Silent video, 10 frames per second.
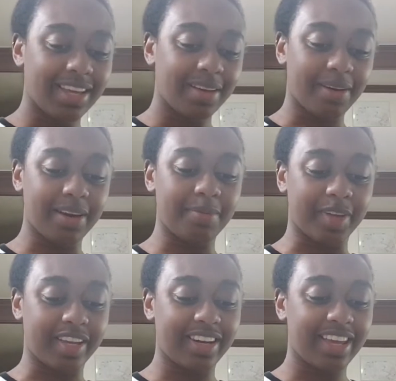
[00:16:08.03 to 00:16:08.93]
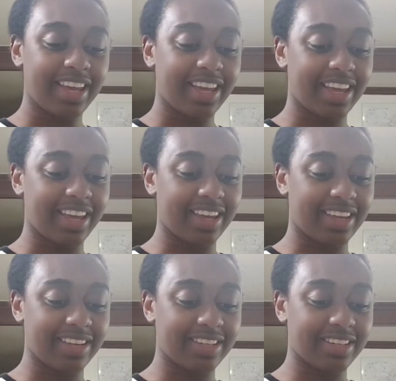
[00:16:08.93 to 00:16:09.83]
quite a bit.
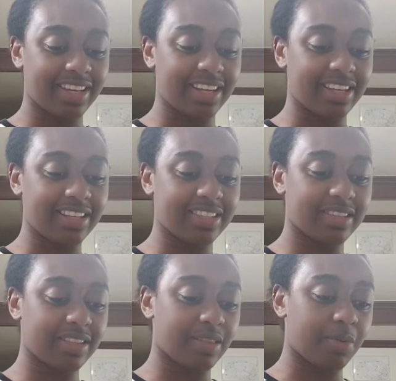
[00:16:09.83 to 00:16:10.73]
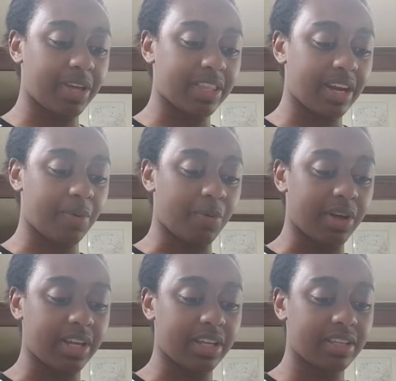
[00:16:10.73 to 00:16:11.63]
And it is the way that I
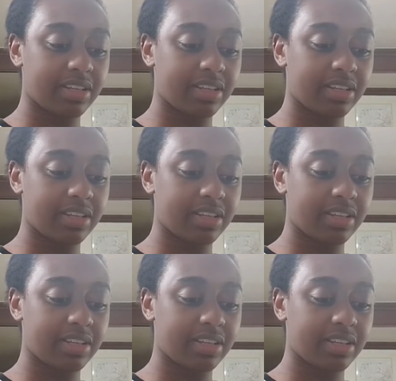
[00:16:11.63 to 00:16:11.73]
want